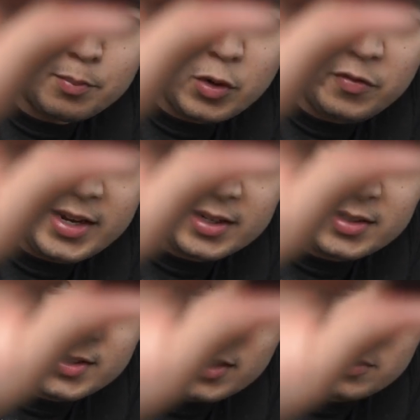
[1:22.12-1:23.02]
movie and
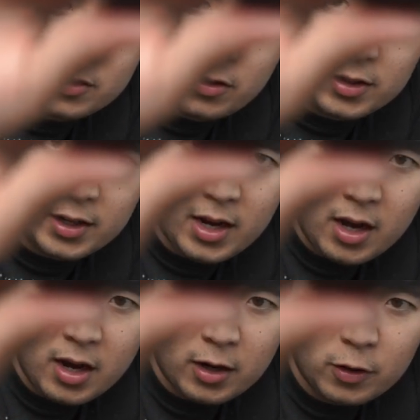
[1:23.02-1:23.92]
still. Hold on,
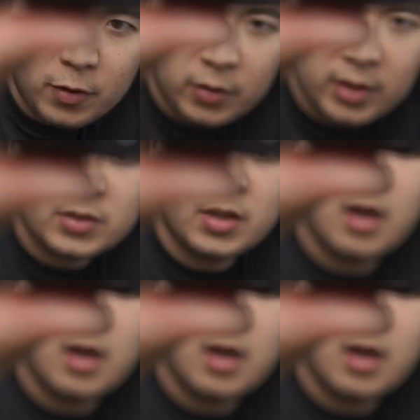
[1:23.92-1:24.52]
autofocus,